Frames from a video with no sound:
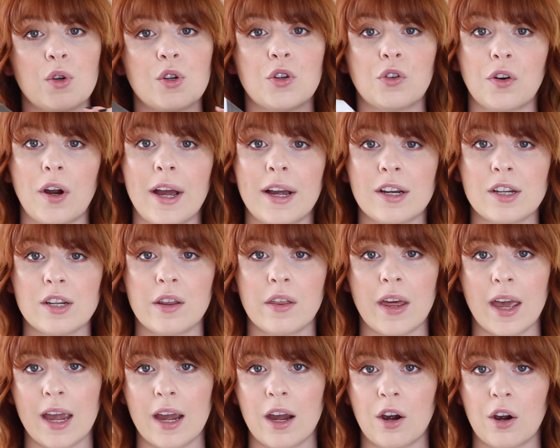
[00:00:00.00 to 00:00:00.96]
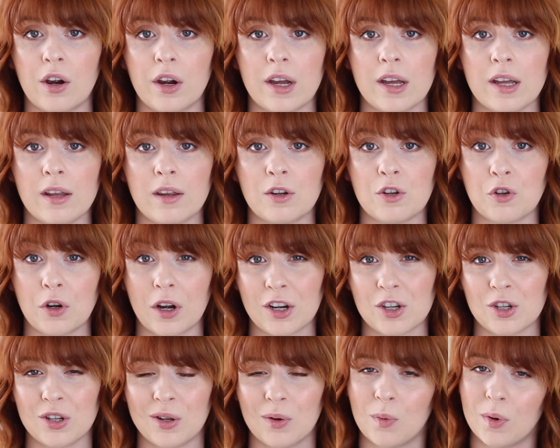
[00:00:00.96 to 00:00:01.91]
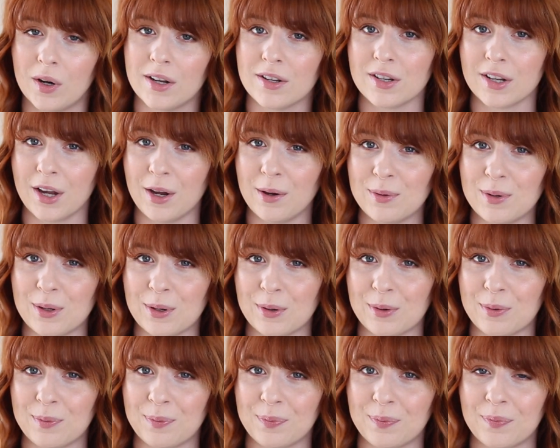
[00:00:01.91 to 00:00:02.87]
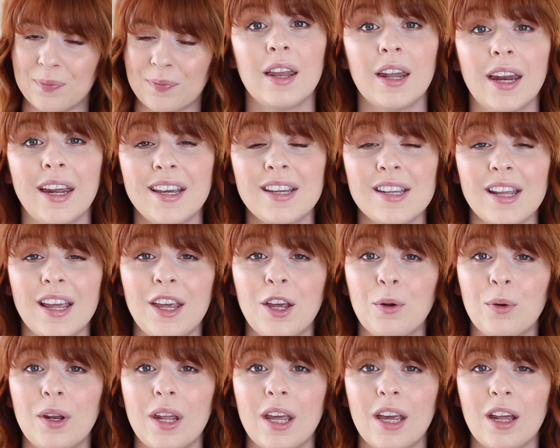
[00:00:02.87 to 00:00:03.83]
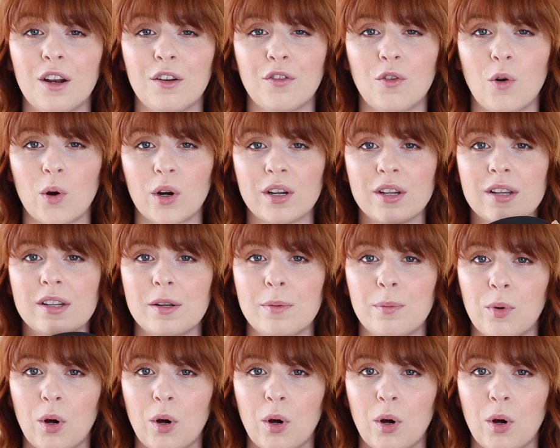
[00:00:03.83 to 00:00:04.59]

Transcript: direct the hair in the direction you want it to go to. The next thing you'll need, of course, is a